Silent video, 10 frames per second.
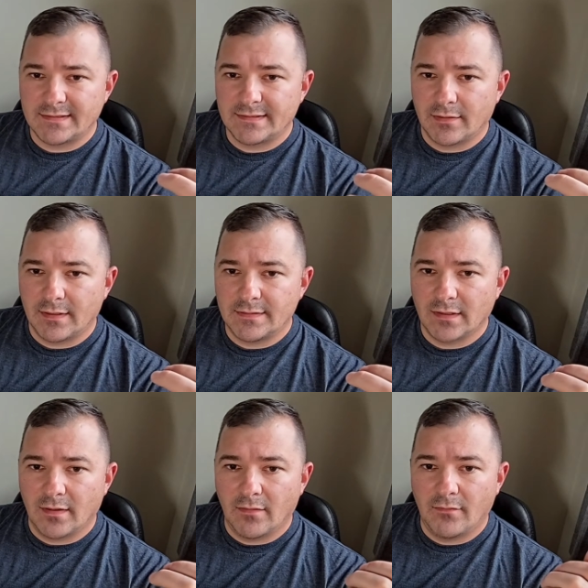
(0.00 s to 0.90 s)
series
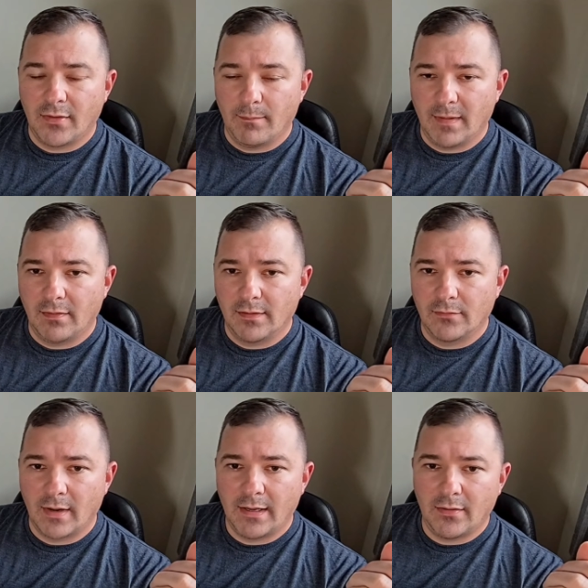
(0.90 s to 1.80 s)
of the Midland
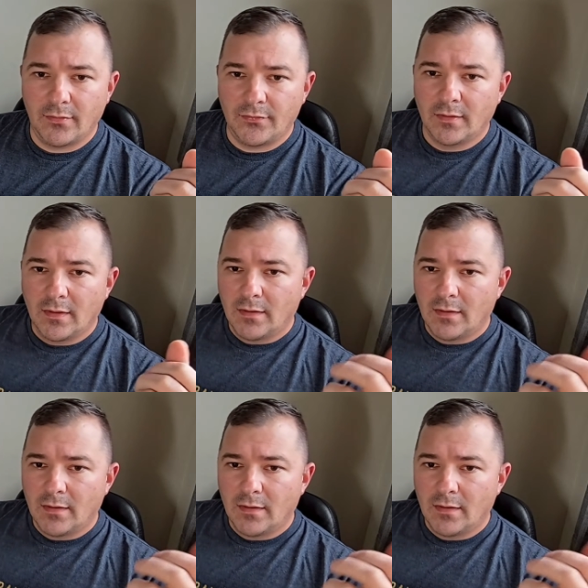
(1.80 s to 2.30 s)
radios,